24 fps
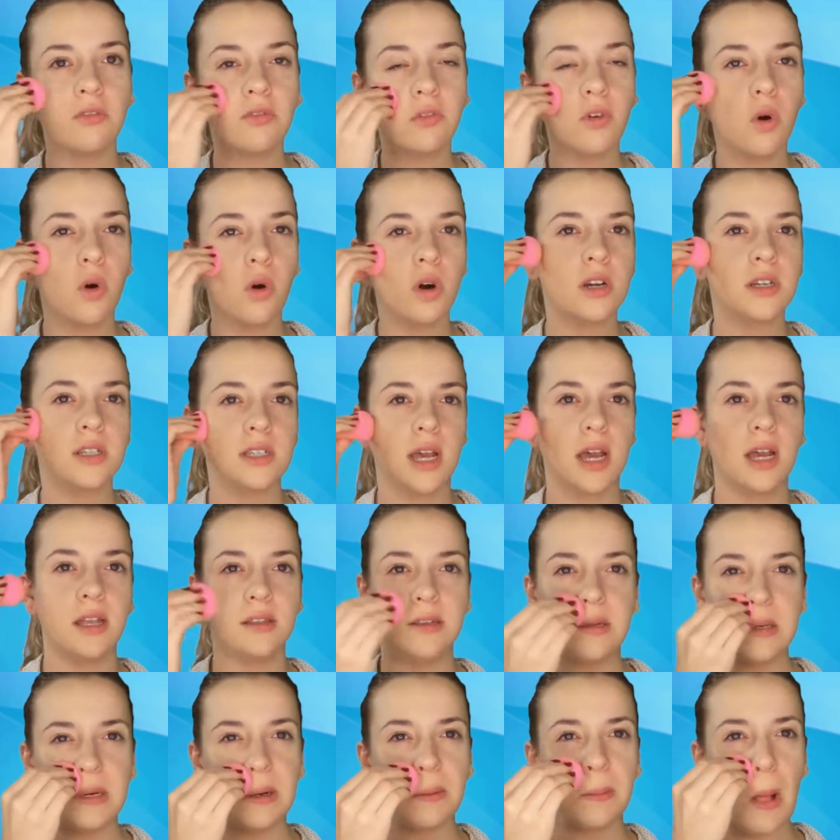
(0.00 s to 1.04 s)
Of course, I
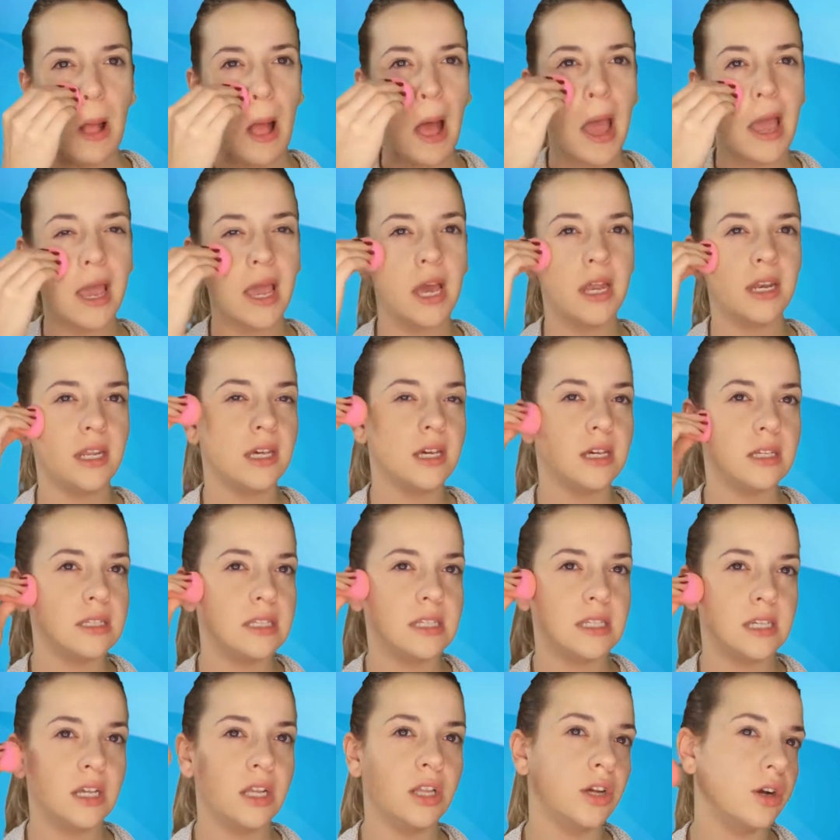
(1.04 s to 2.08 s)
didn't apply any
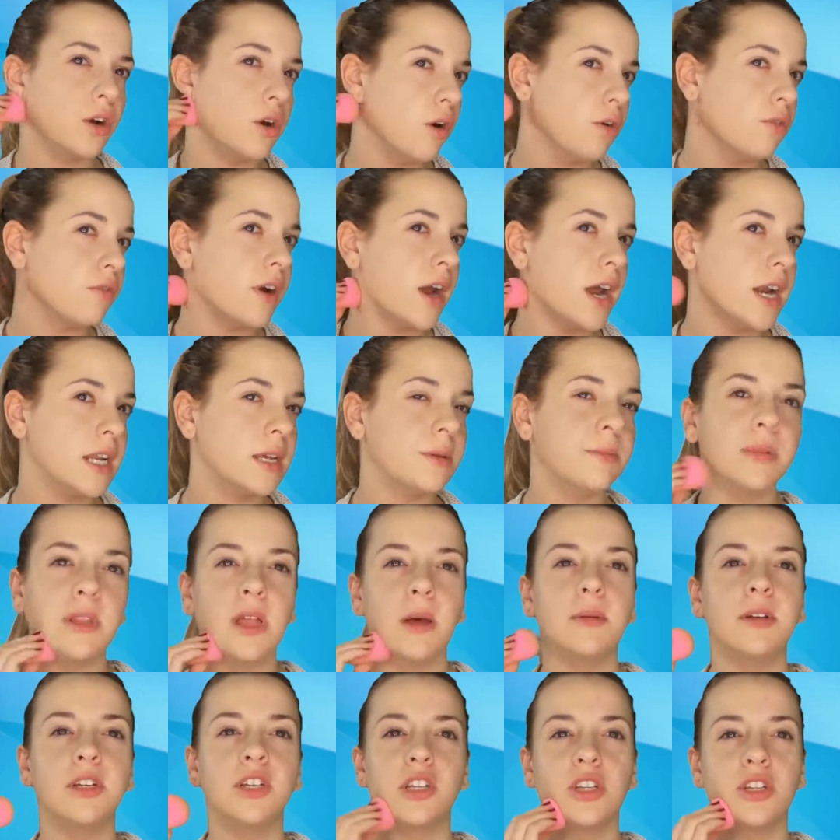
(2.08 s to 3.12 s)
concealer over any
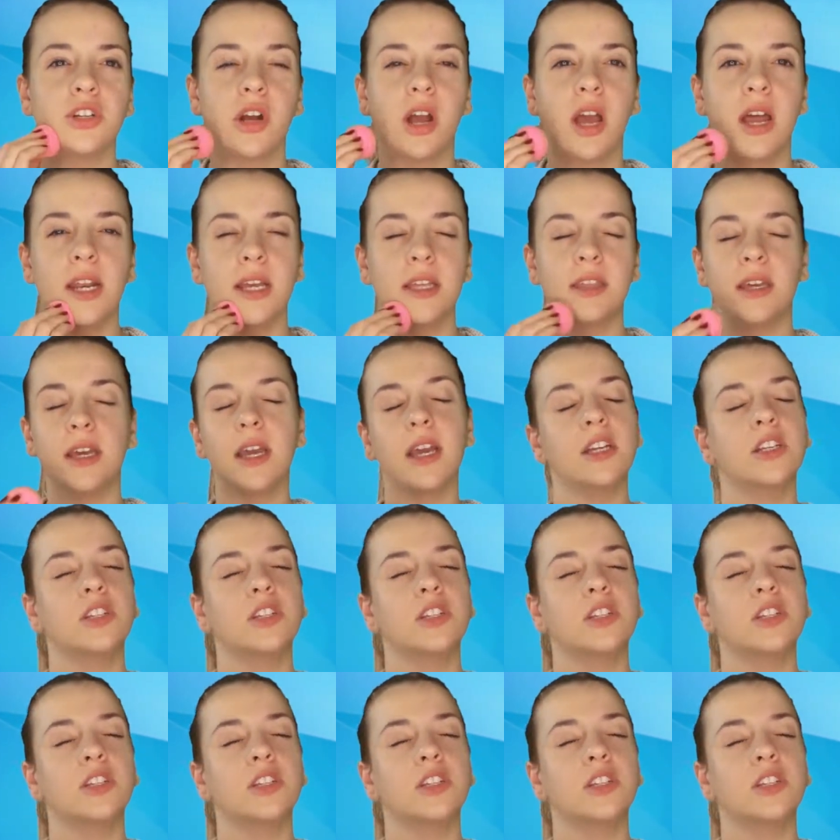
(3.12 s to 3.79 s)
blemishes or anything.